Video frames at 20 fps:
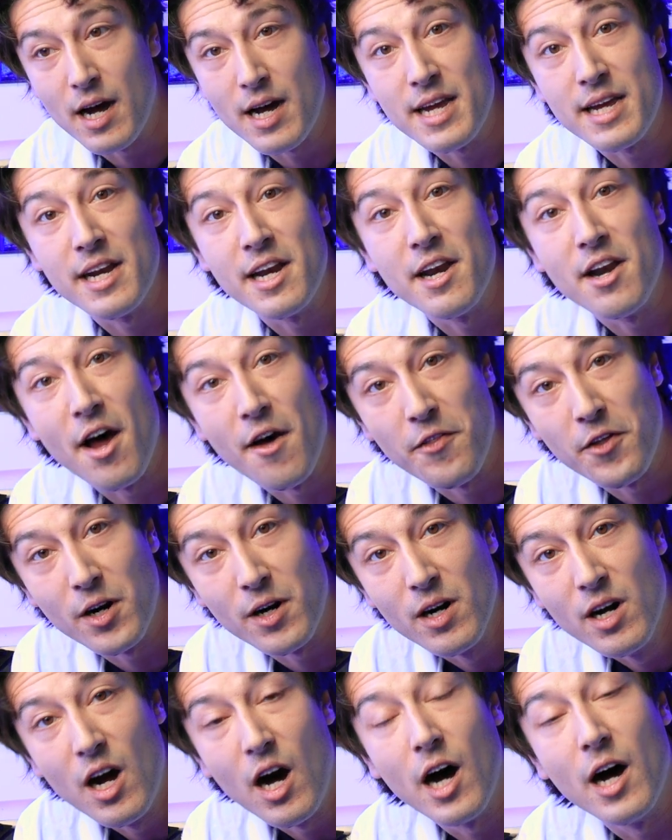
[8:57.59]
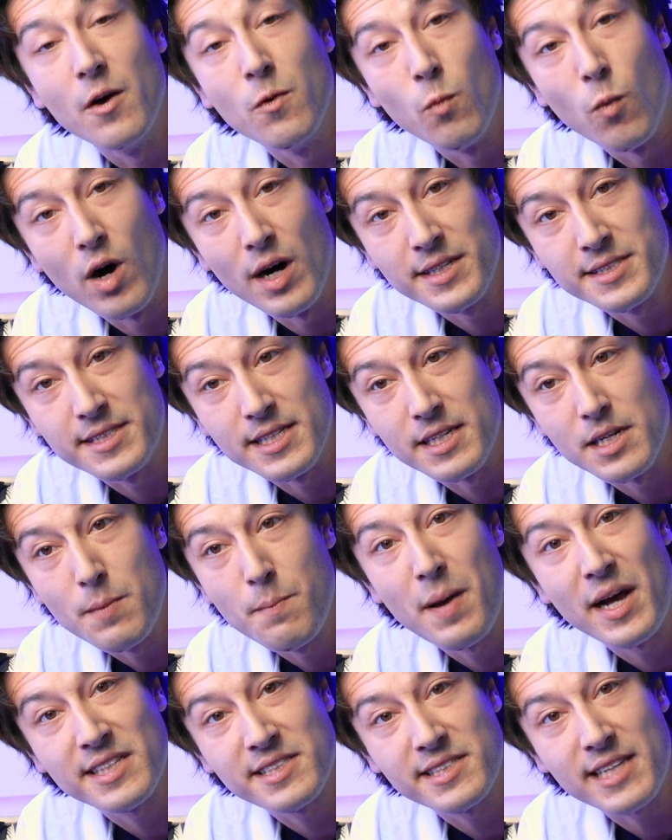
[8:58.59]
in another unwanted
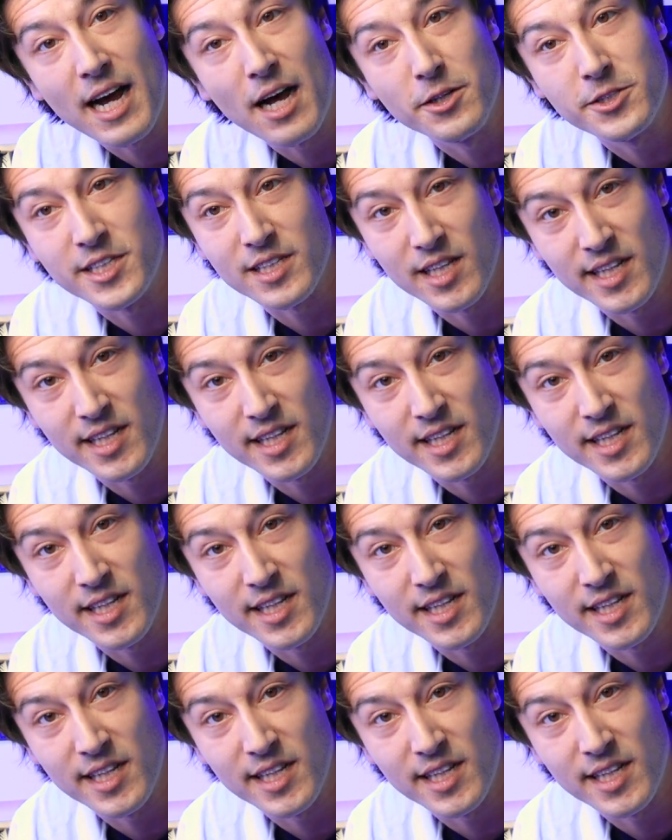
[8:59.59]
pest algae,